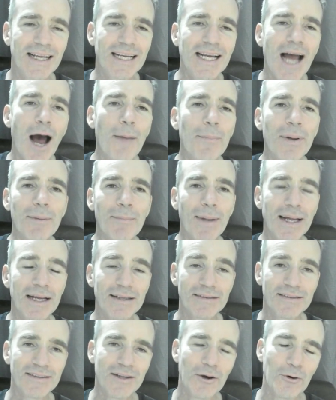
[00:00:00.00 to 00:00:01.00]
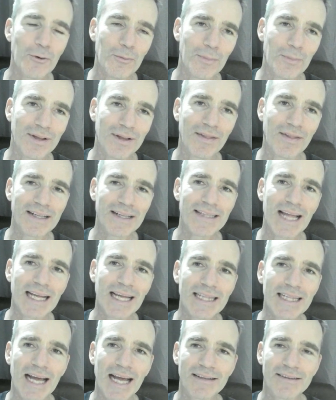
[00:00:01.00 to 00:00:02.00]
carpet maker's dome and things
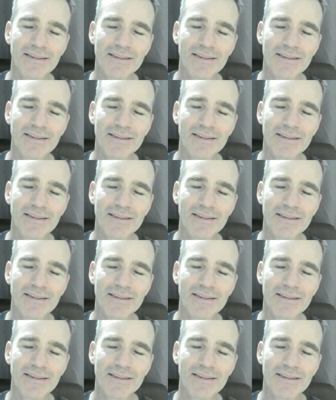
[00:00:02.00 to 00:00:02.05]
like that.